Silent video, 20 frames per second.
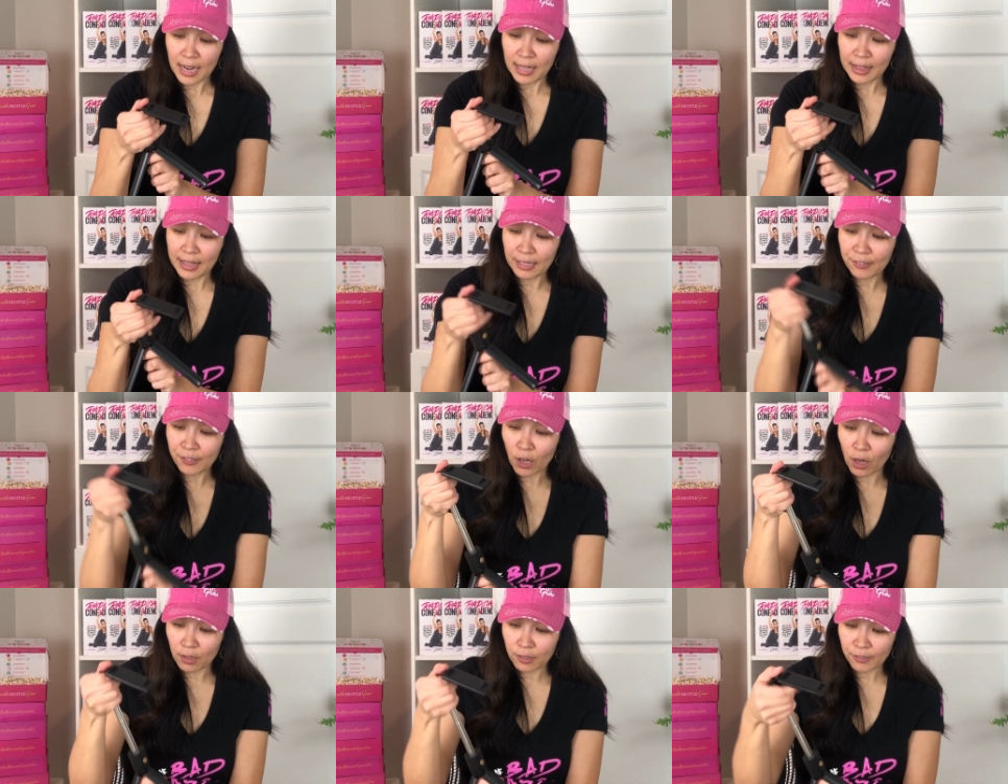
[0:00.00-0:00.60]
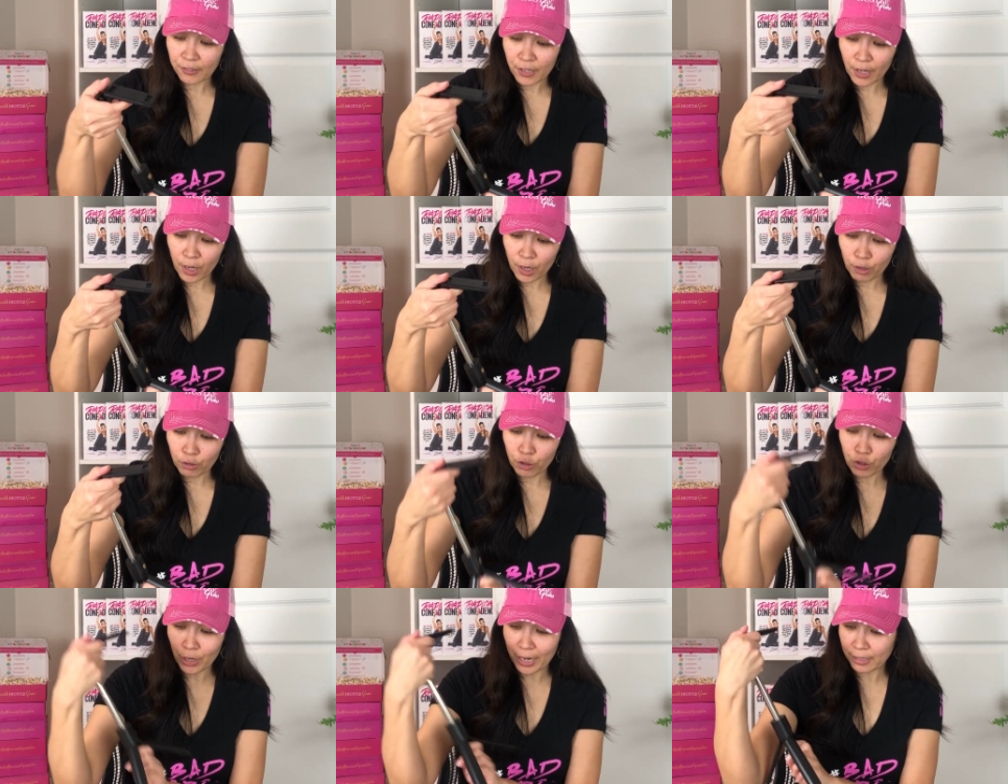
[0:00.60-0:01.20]
This also
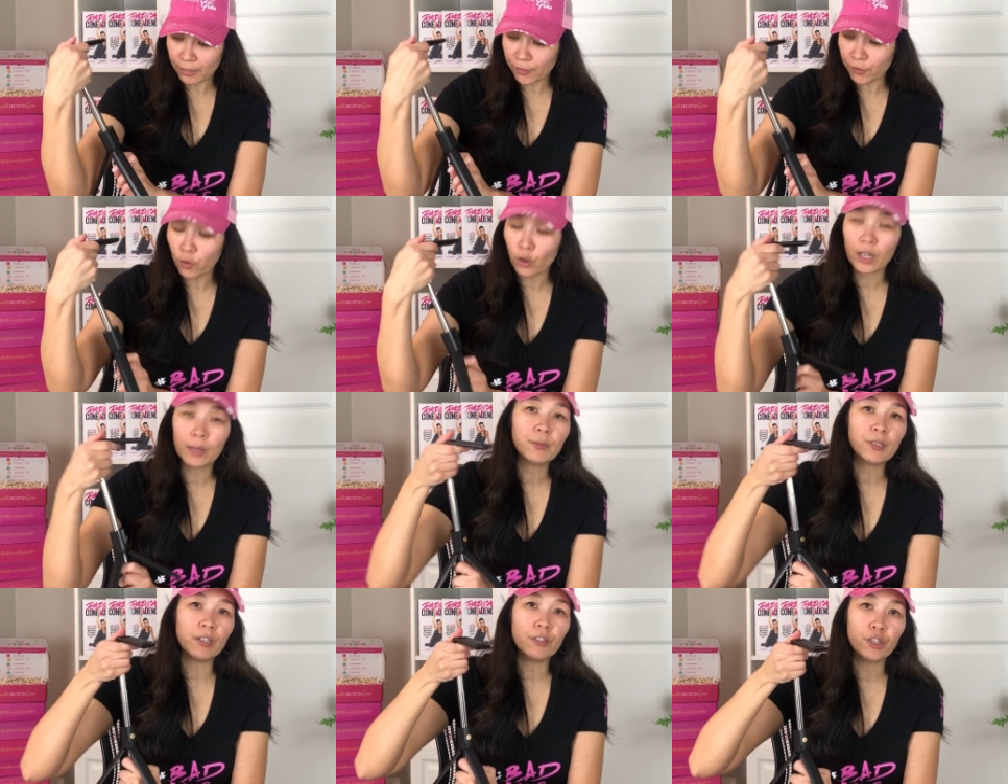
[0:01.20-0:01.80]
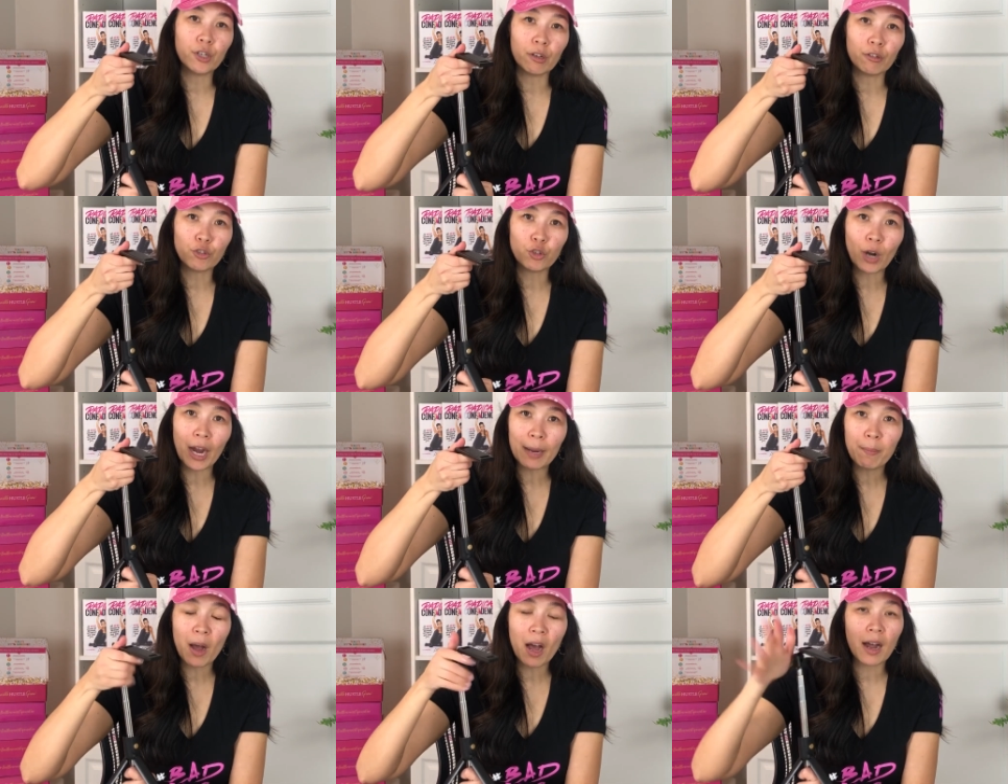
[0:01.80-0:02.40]
transforms into a
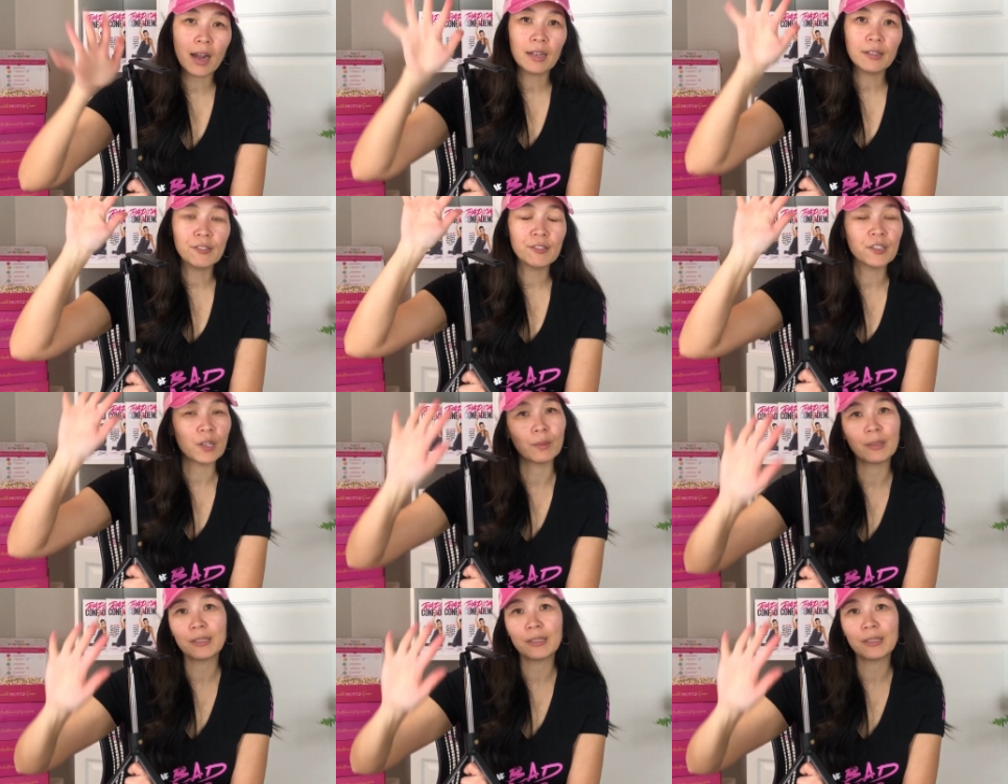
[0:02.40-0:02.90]
tripod, so